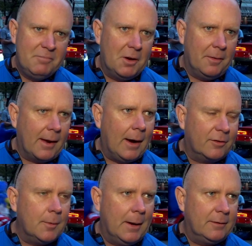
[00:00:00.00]
you know, the
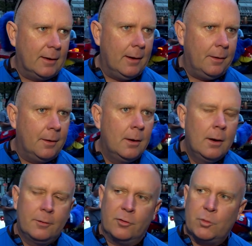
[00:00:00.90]
guys coming out together
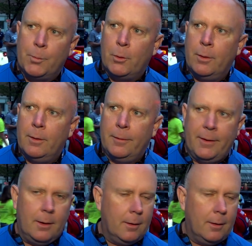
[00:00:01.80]
to support the,